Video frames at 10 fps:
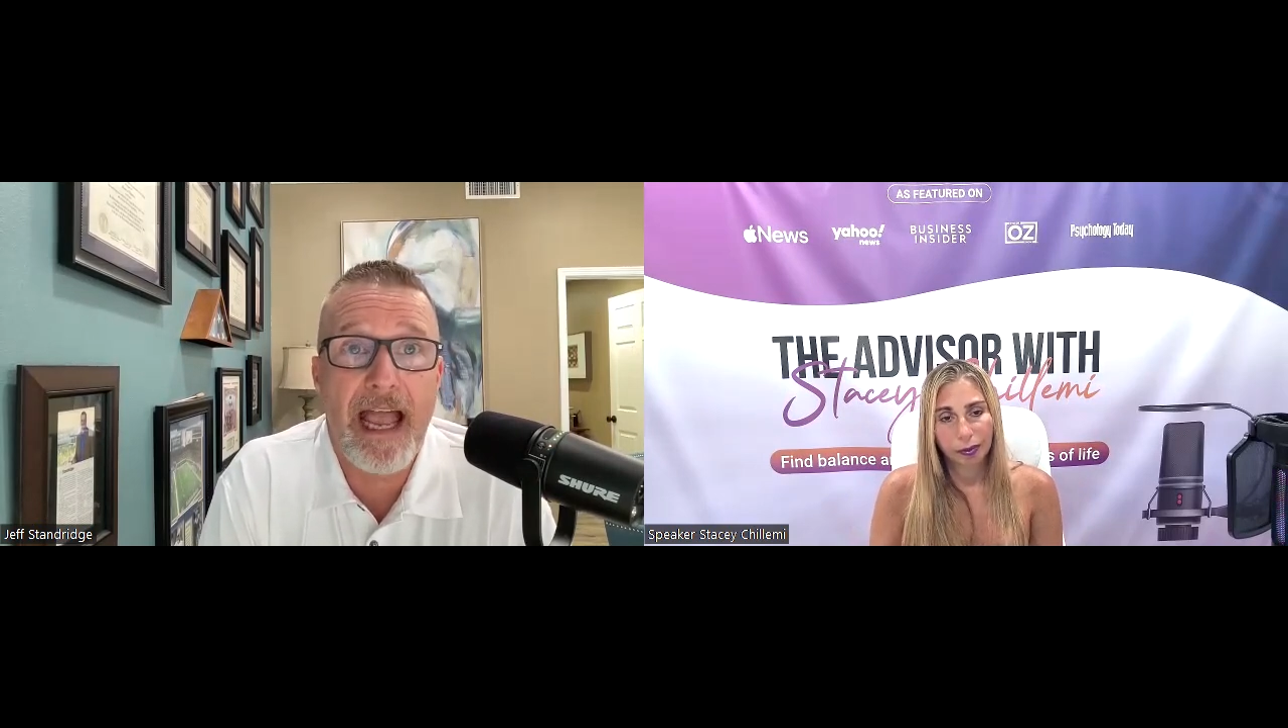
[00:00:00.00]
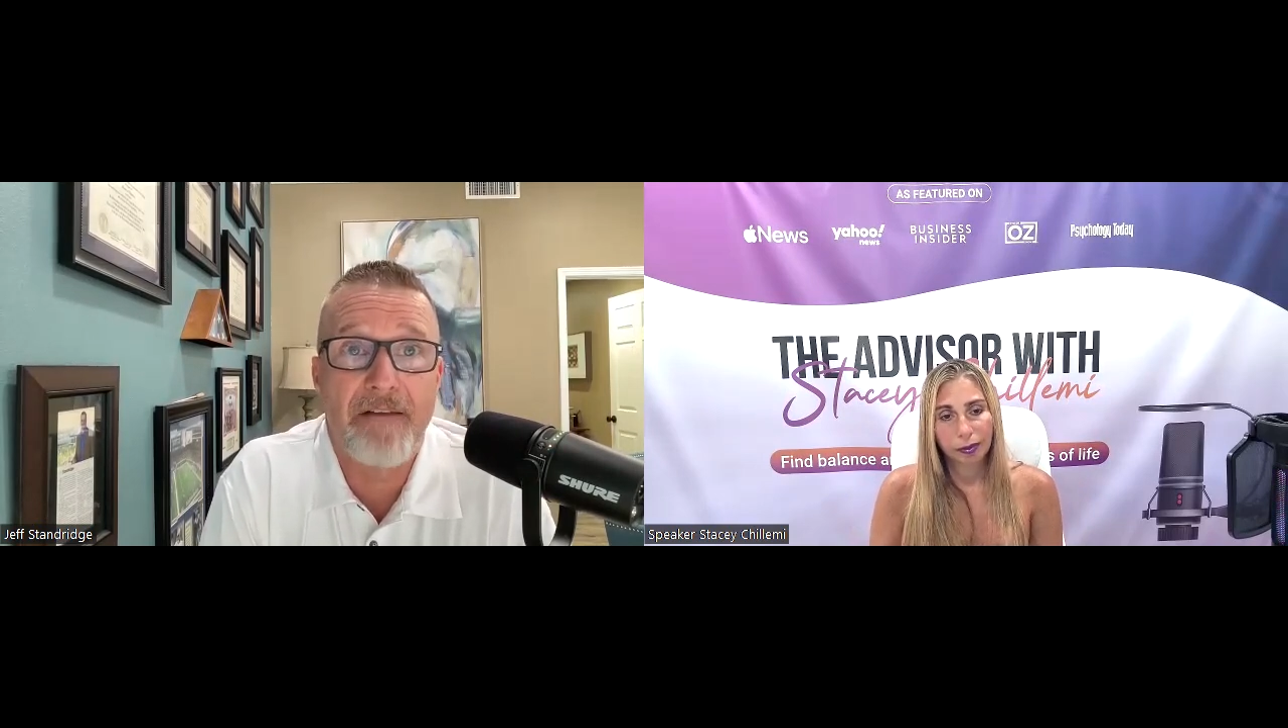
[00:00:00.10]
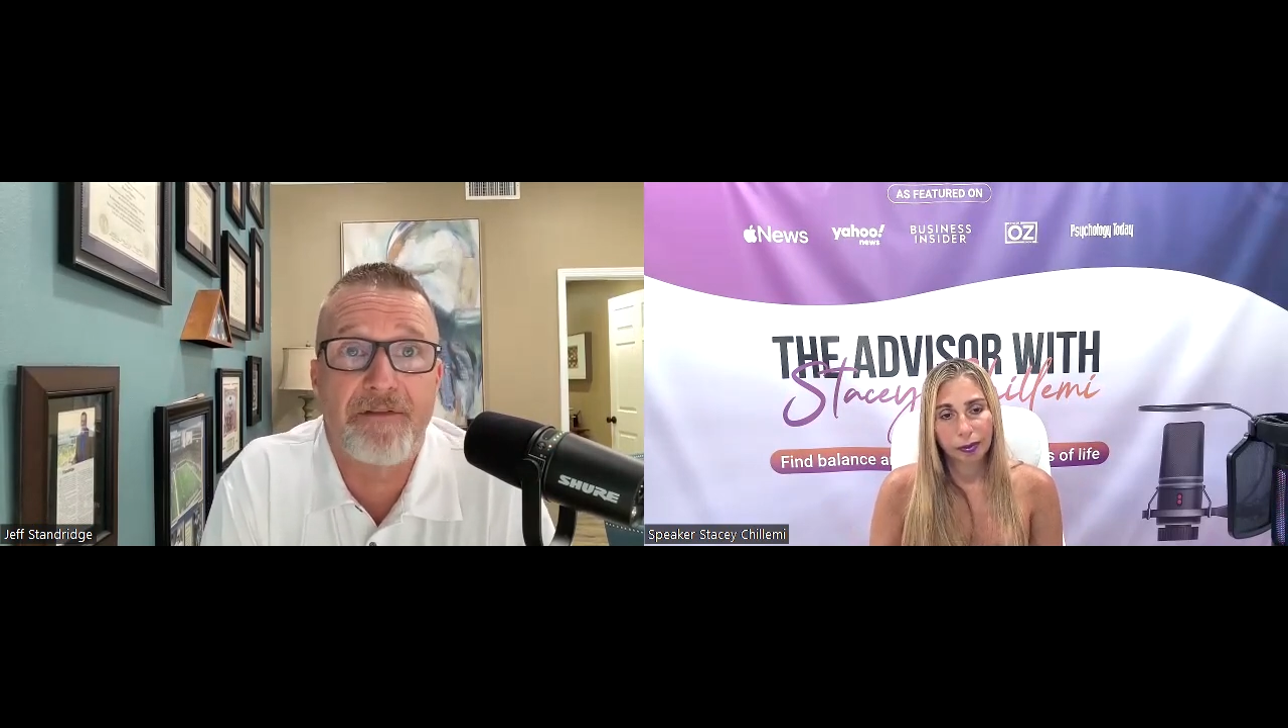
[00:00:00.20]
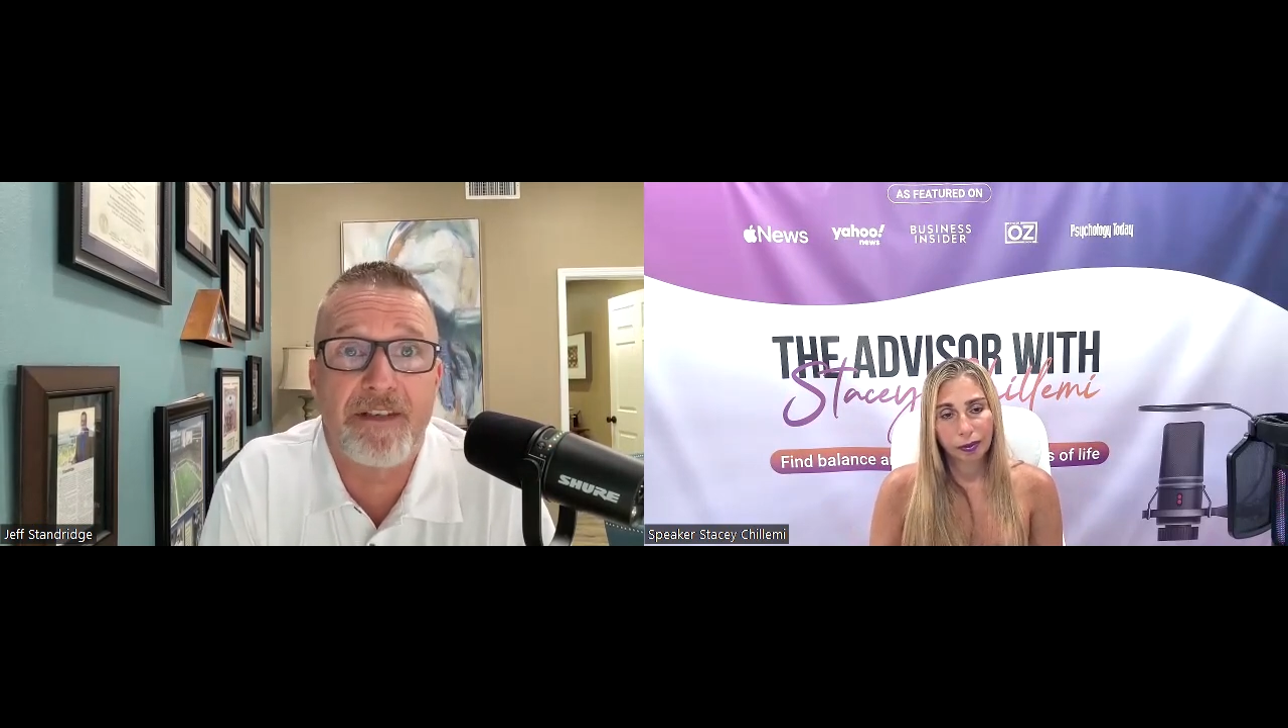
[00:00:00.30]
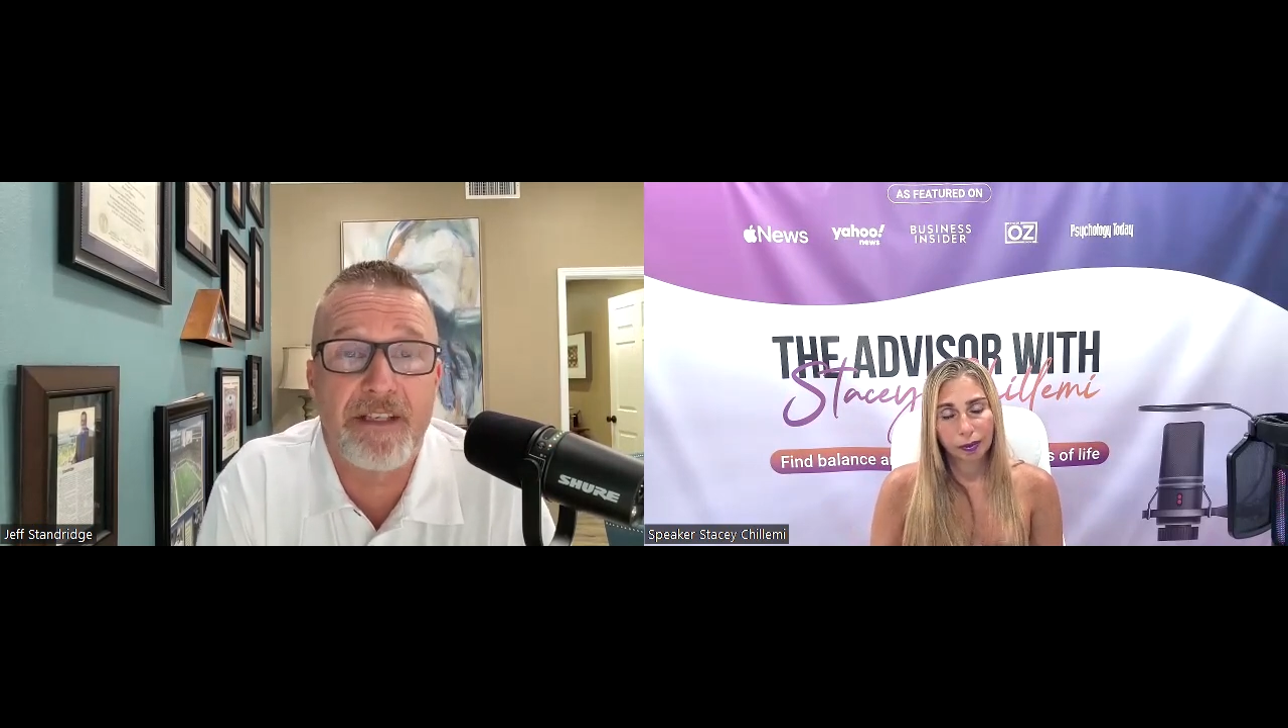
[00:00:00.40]

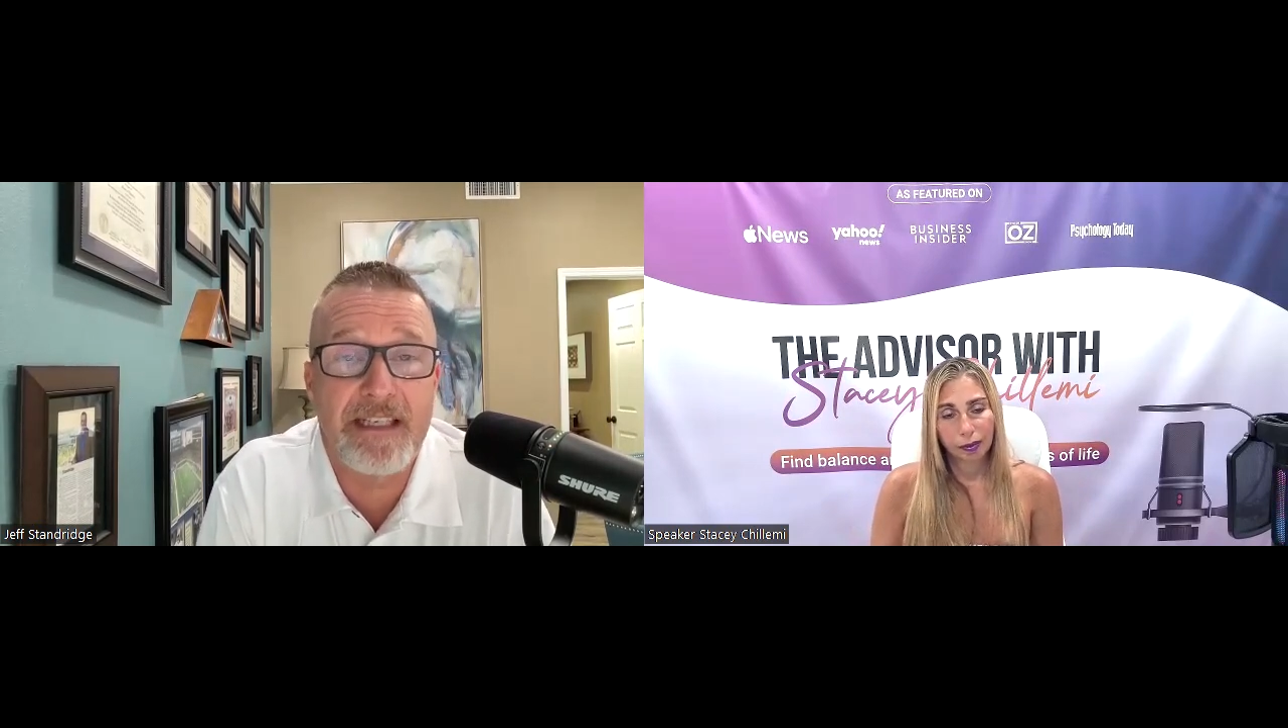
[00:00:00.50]
have